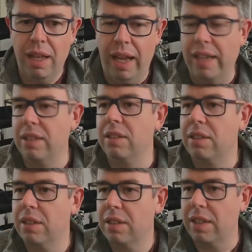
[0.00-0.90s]

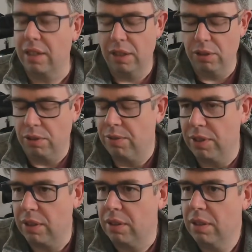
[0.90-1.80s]
And then I looked
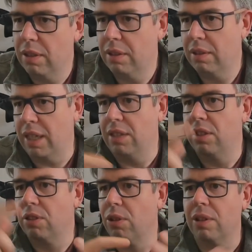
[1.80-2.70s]
for
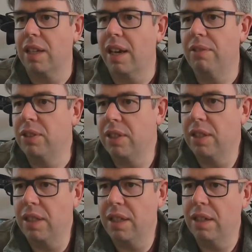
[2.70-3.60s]
data toggling errors
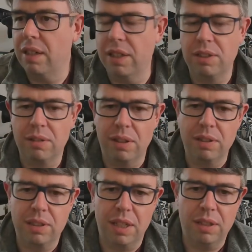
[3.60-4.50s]
in the
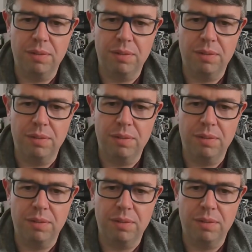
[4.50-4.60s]
isochronous data